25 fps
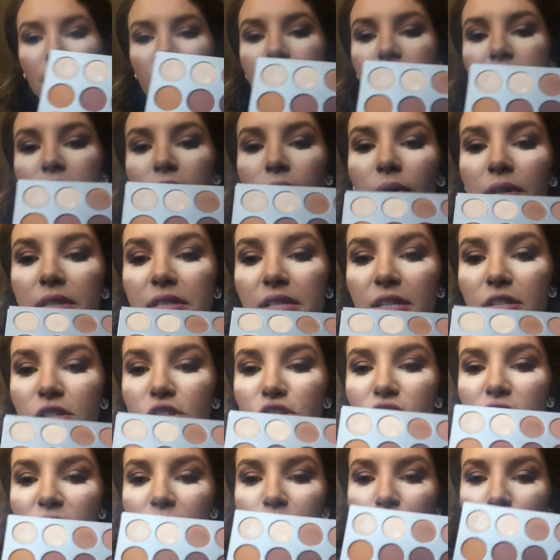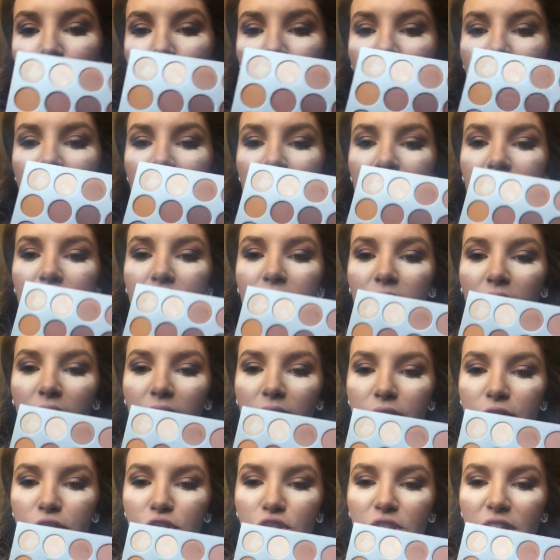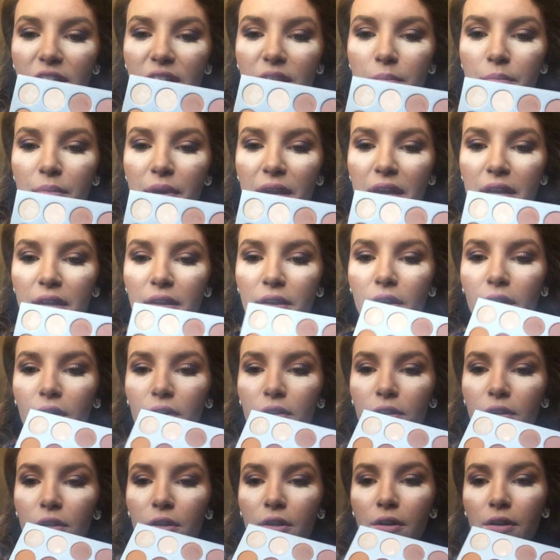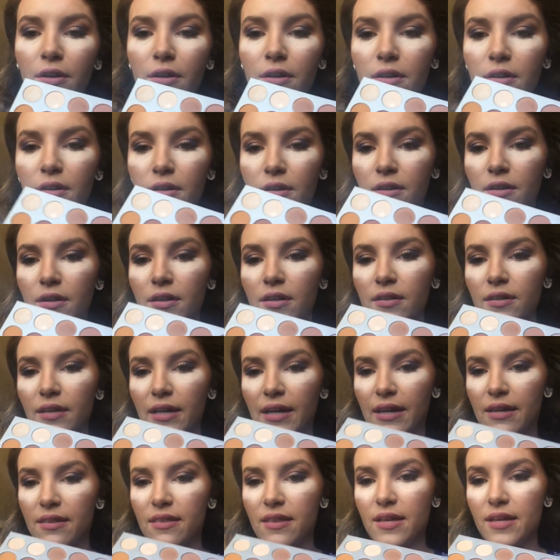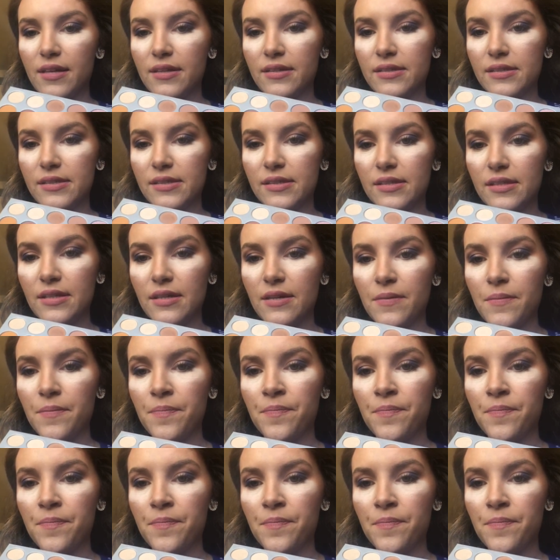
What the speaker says: So it's a shimmery kind of champagne color like this.